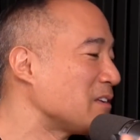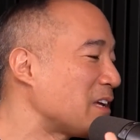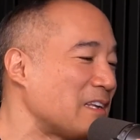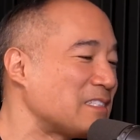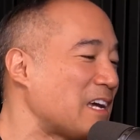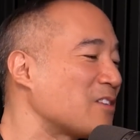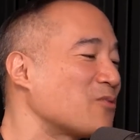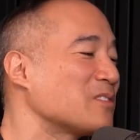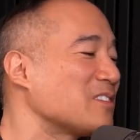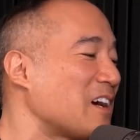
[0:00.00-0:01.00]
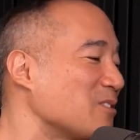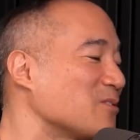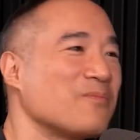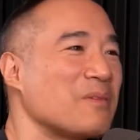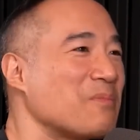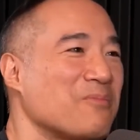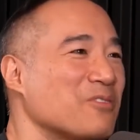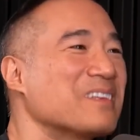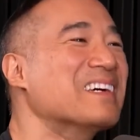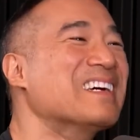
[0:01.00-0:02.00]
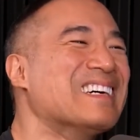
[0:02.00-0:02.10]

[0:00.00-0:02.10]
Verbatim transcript: and cantankerous titles of my papers.